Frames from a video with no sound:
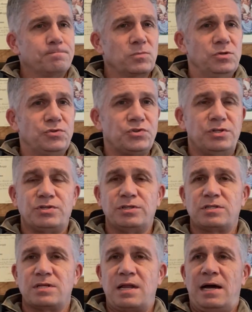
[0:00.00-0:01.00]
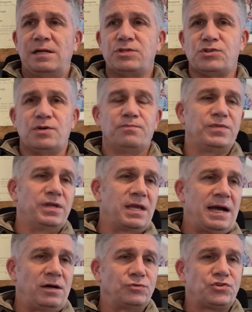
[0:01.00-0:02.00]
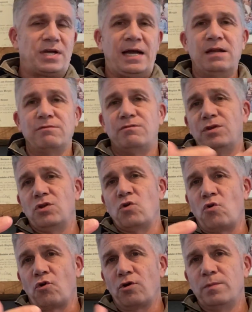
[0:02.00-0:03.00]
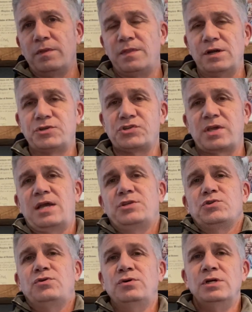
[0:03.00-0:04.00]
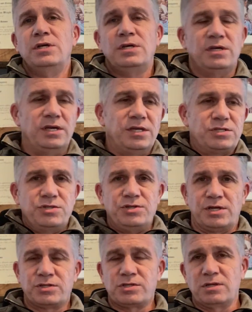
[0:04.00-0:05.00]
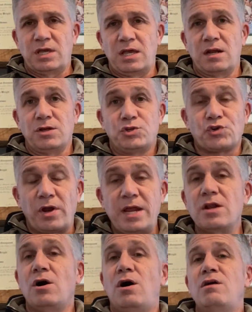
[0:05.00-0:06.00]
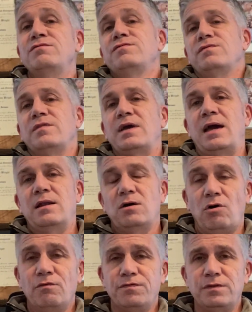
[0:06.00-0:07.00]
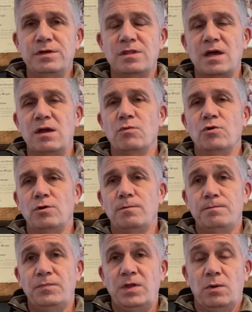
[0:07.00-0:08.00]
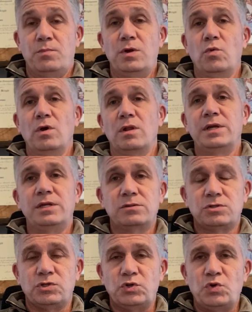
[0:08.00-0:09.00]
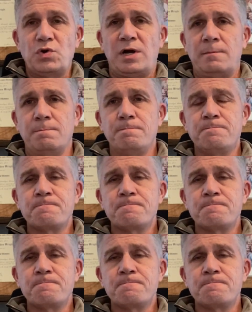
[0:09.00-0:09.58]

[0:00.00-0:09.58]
since it's not something outside of the norm in their schedule, it's just, again, a trade-off that hopefully they'll be willing to